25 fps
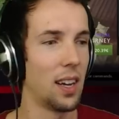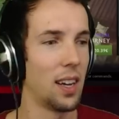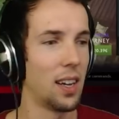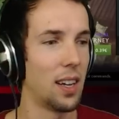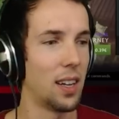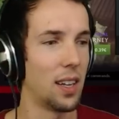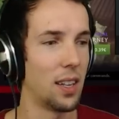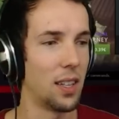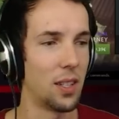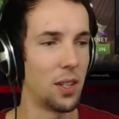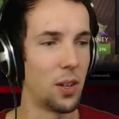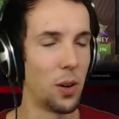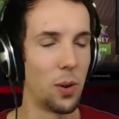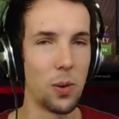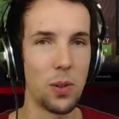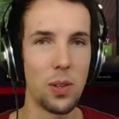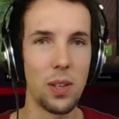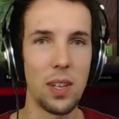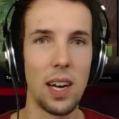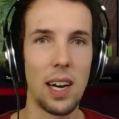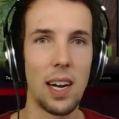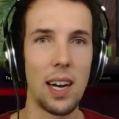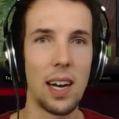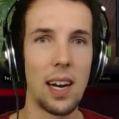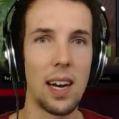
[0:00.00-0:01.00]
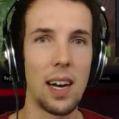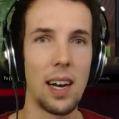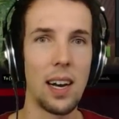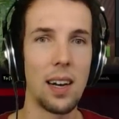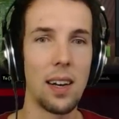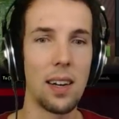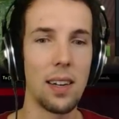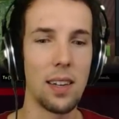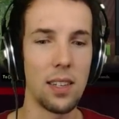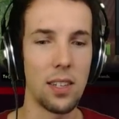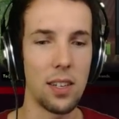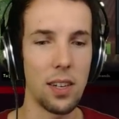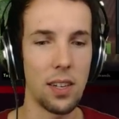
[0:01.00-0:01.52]
Dota
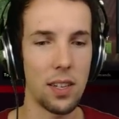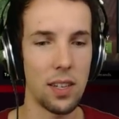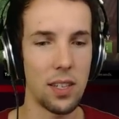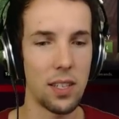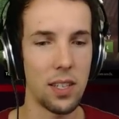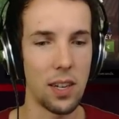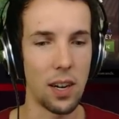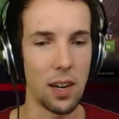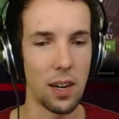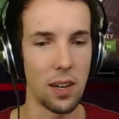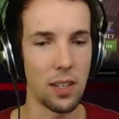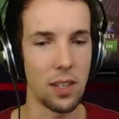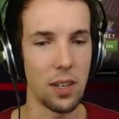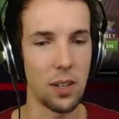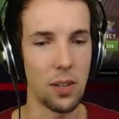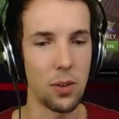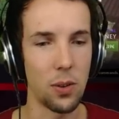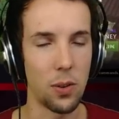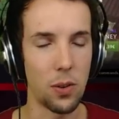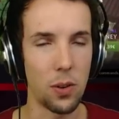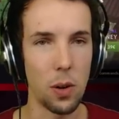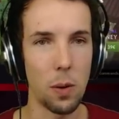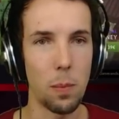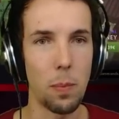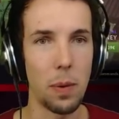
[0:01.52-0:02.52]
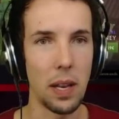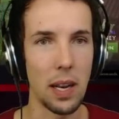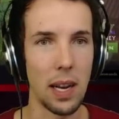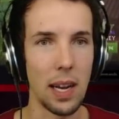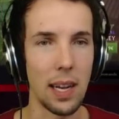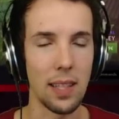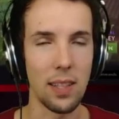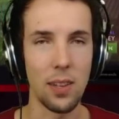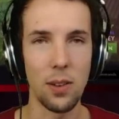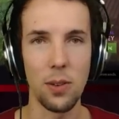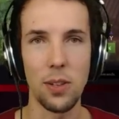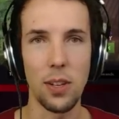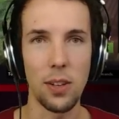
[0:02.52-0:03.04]
started to copy
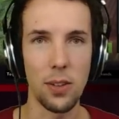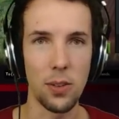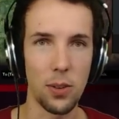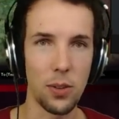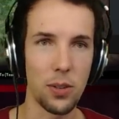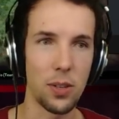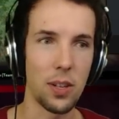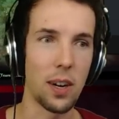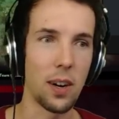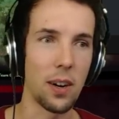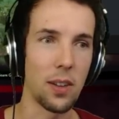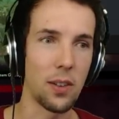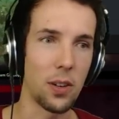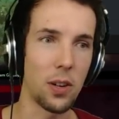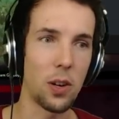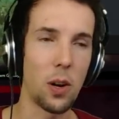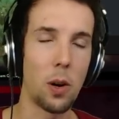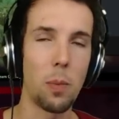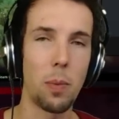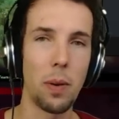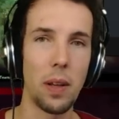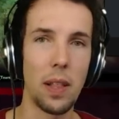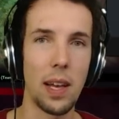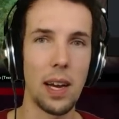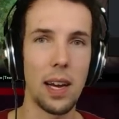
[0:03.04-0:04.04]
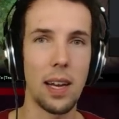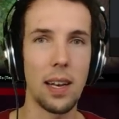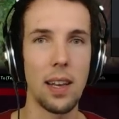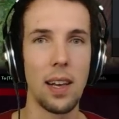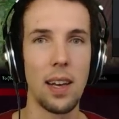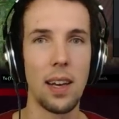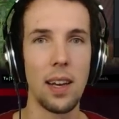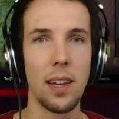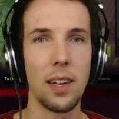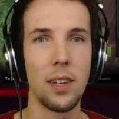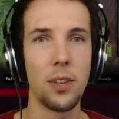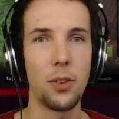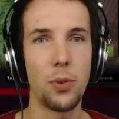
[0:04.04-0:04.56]
that. Dota 2 started to copy that
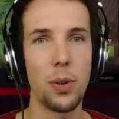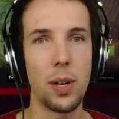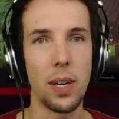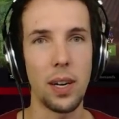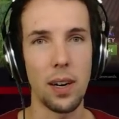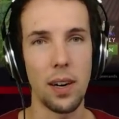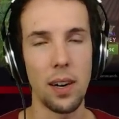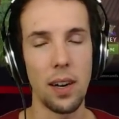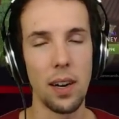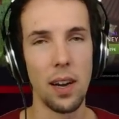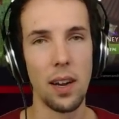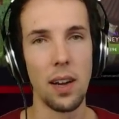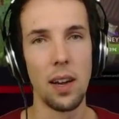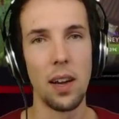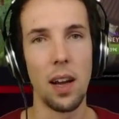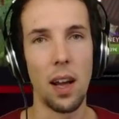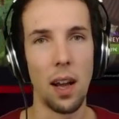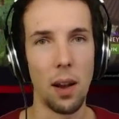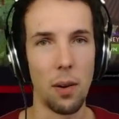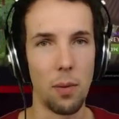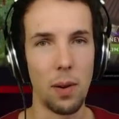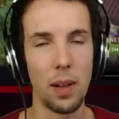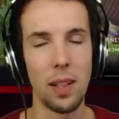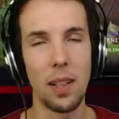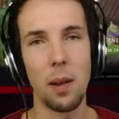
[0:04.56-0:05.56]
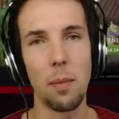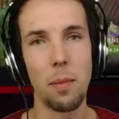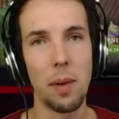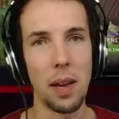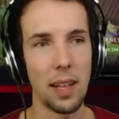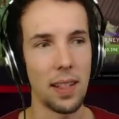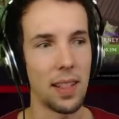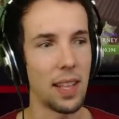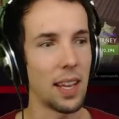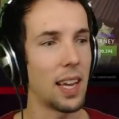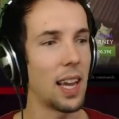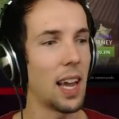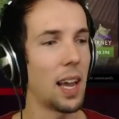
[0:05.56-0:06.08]
trigger when they made
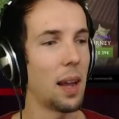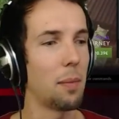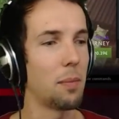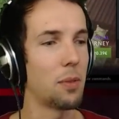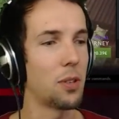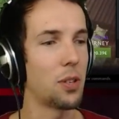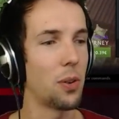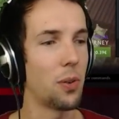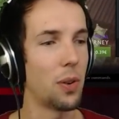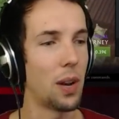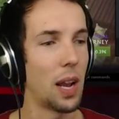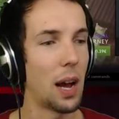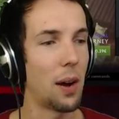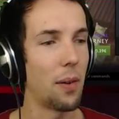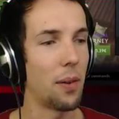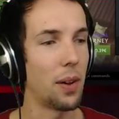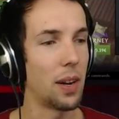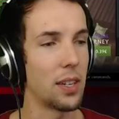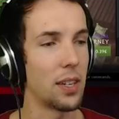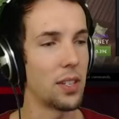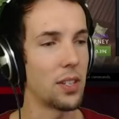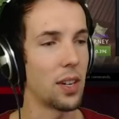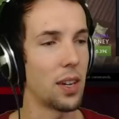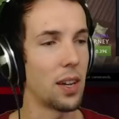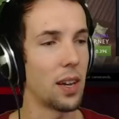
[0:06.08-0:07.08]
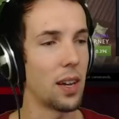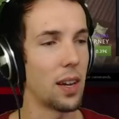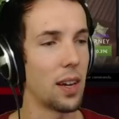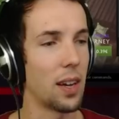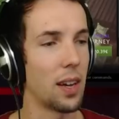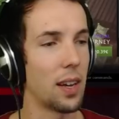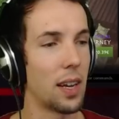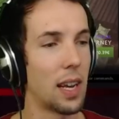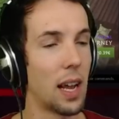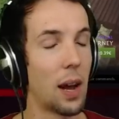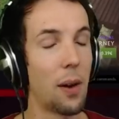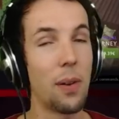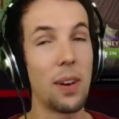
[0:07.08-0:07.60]
the game. So now it
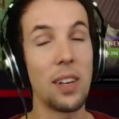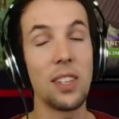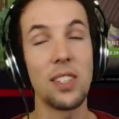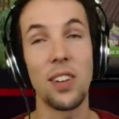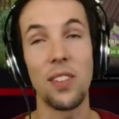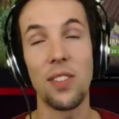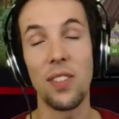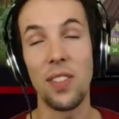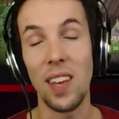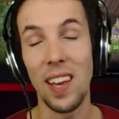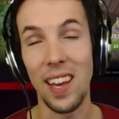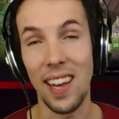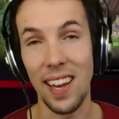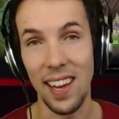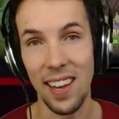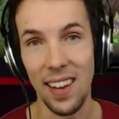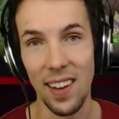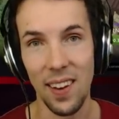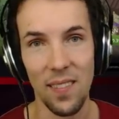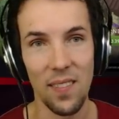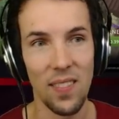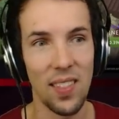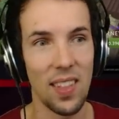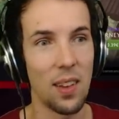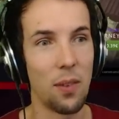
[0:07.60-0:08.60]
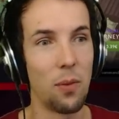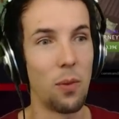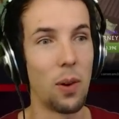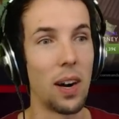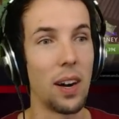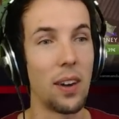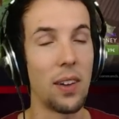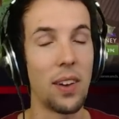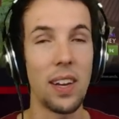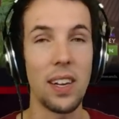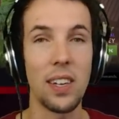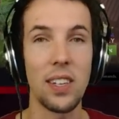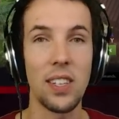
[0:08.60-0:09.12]
a thing where
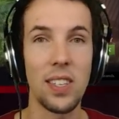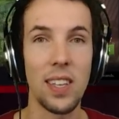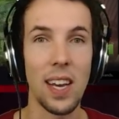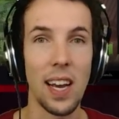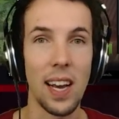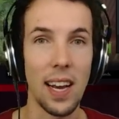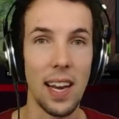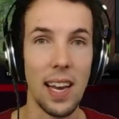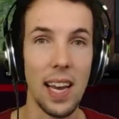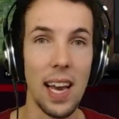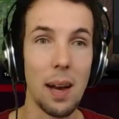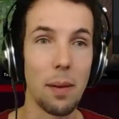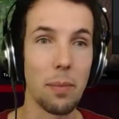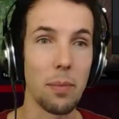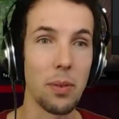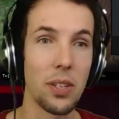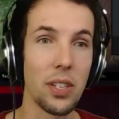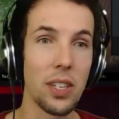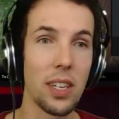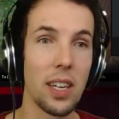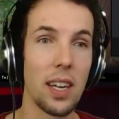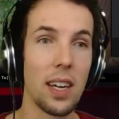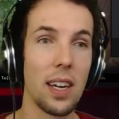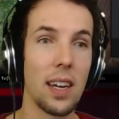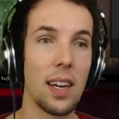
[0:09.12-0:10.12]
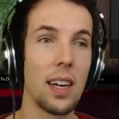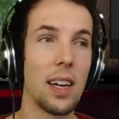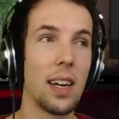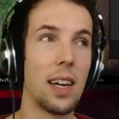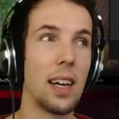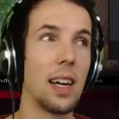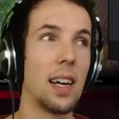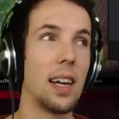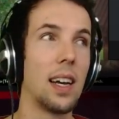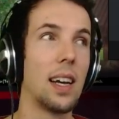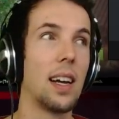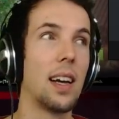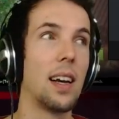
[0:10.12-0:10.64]
you can stack camps.
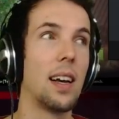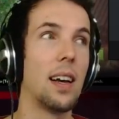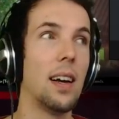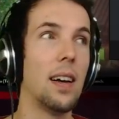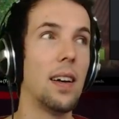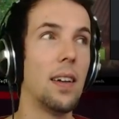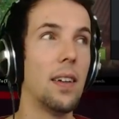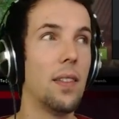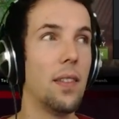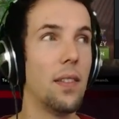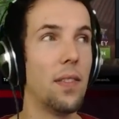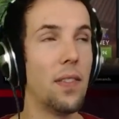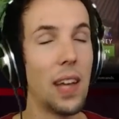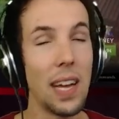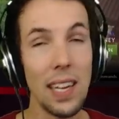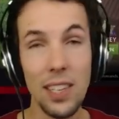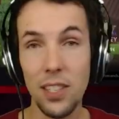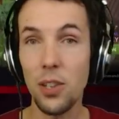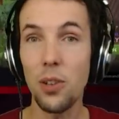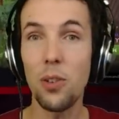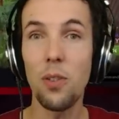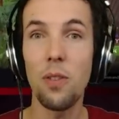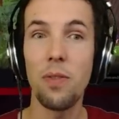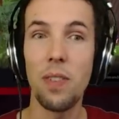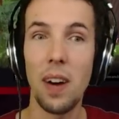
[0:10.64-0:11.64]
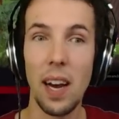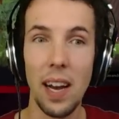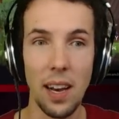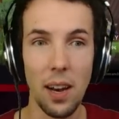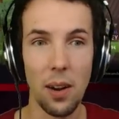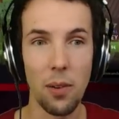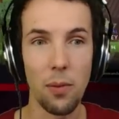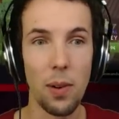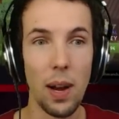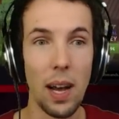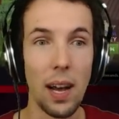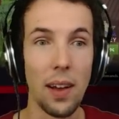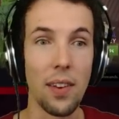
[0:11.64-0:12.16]
That's all fine and
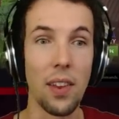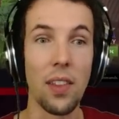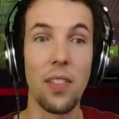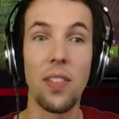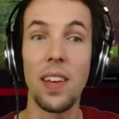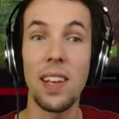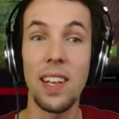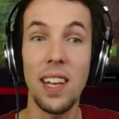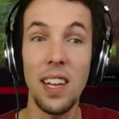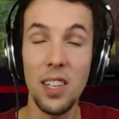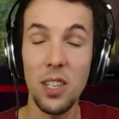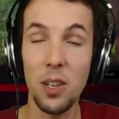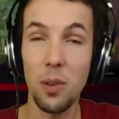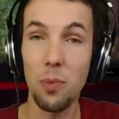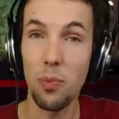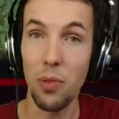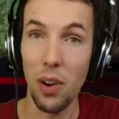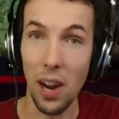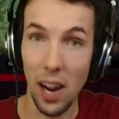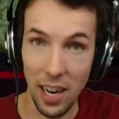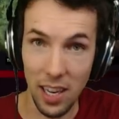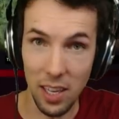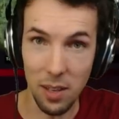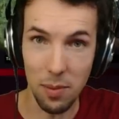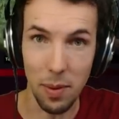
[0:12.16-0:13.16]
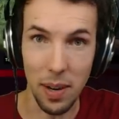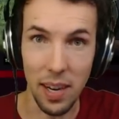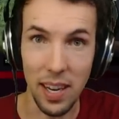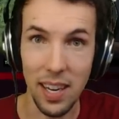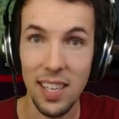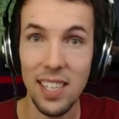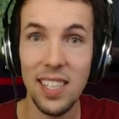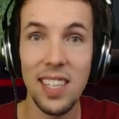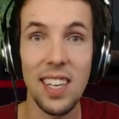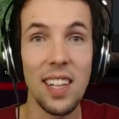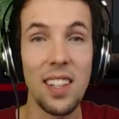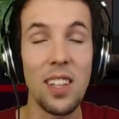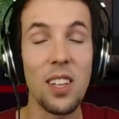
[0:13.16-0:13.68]
well. The thing that surprised me
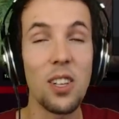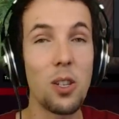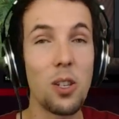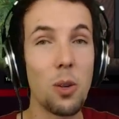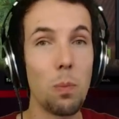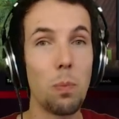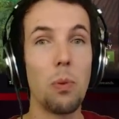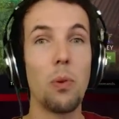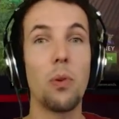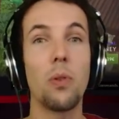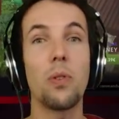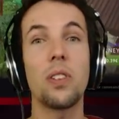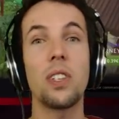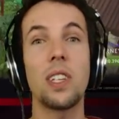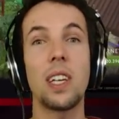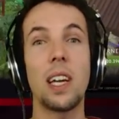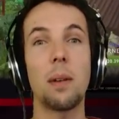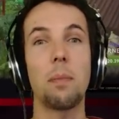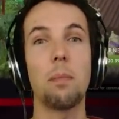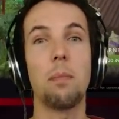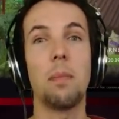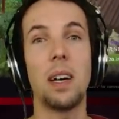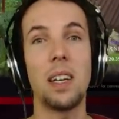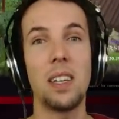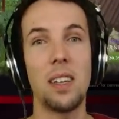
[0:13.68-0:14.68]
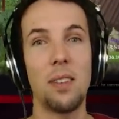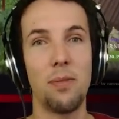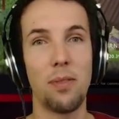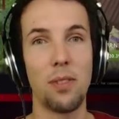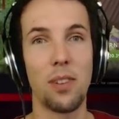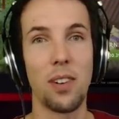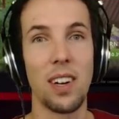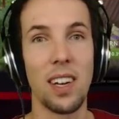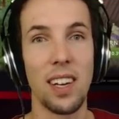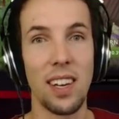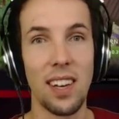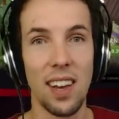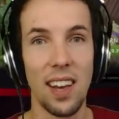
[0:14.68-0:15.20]
is that the supports get money for
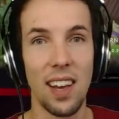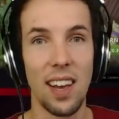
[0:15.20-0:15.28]
it